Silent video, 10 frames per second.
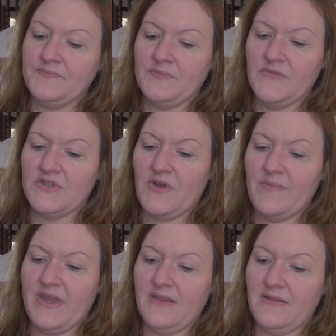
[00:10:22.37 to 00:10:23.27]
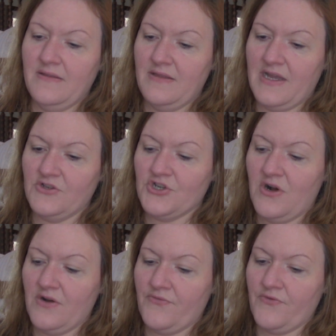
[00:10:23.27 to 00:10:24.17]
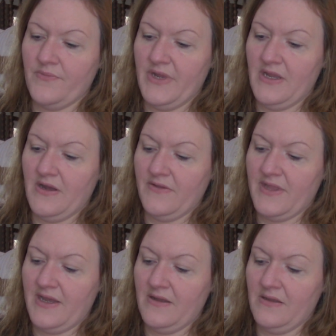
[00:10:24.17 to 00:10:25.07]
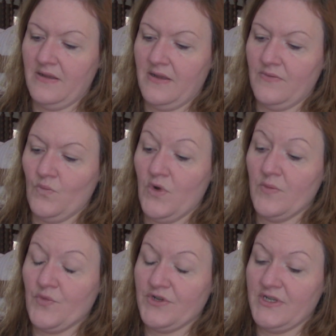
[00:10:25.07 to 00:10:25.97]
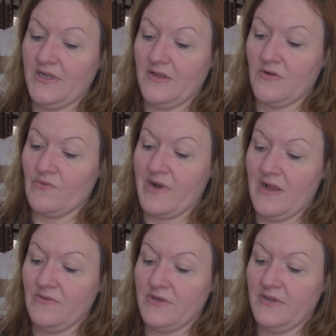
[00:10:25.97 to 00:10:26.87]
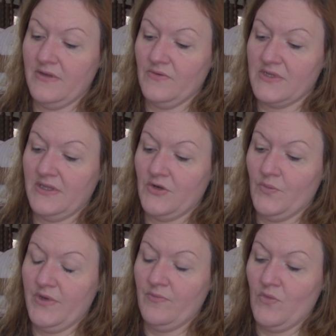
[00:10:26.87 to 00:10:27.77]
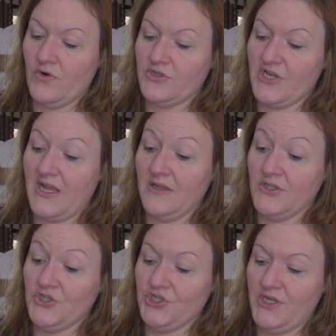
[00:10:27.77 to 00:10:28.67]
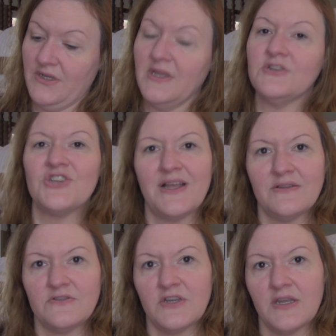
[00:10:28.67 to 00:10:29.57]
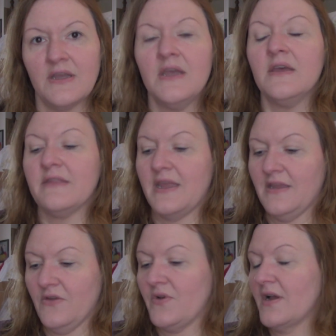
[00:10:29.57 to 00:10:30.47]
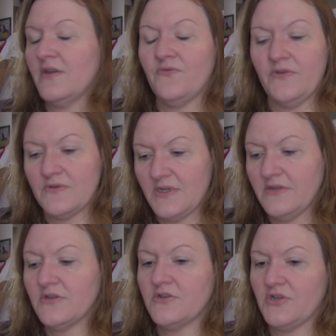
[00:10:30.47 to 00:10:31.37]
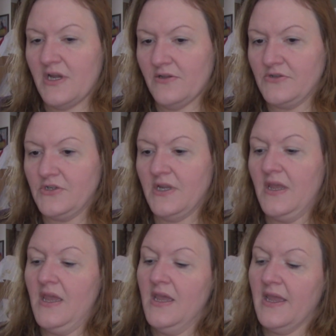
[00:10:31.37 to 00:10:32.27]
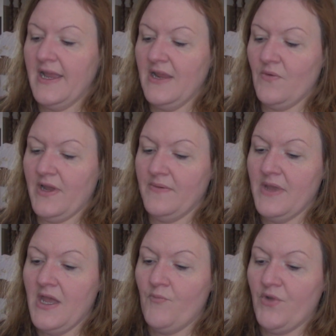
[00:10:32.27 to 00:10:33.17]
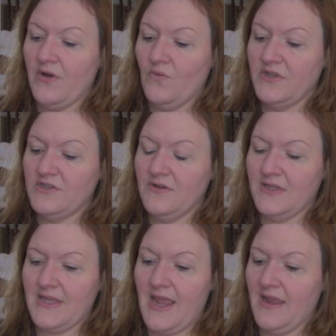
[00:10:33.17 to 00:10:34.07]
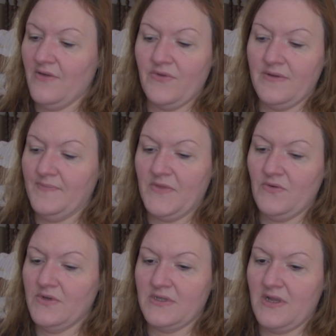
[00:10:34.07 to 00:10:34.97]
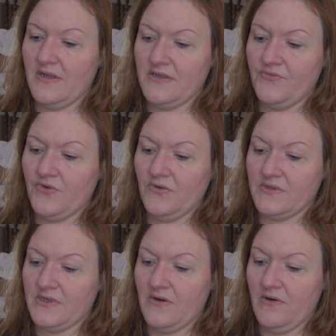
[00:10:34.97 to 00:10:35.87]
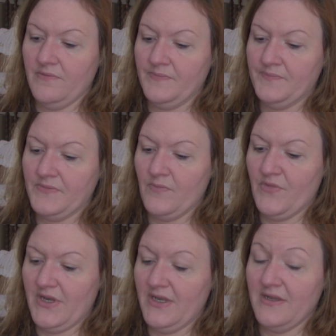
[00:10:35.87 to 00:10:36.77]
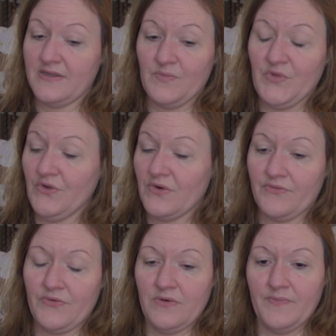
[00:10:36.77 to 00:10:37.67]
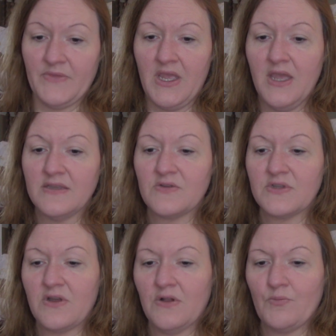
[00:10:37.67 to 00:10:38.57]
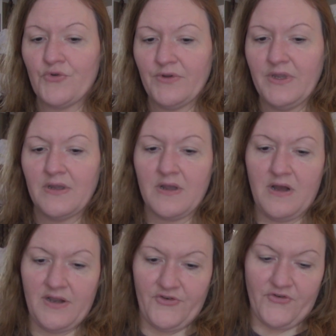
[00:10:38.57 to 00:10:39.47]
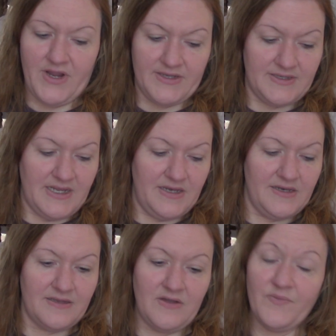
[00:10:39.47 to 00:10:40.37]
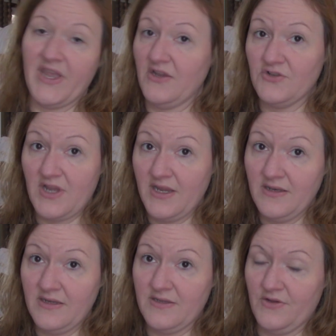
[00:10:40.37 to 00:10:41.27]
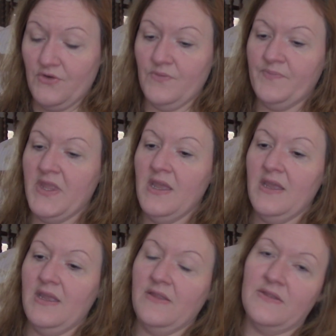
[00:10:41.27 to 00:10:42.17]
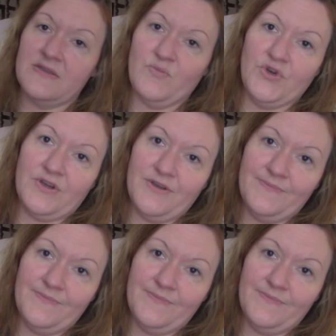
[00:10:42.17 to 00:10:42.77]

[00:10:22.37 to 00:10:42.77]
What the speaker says: So I made that chart for me on one particular round that was a little bit more challenging. Challenging, thank you, not confusing, just challenging. Anyway, but once you get the hang of it, it was not difficult at all. But it is beautiful. So it's called Brilliant Contrast, and it is on page 92 in this book.